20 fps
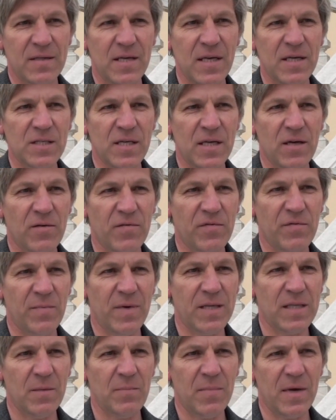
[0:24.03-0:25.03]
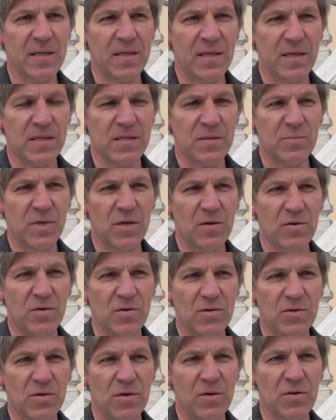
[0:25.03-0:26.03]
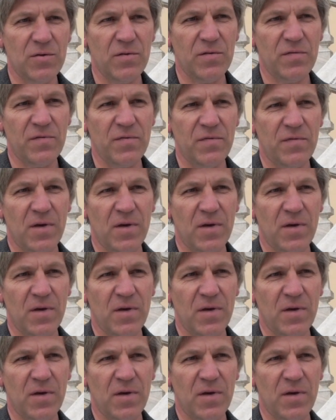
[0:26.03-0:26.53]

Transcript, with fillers: teaching of mathematics because a lot of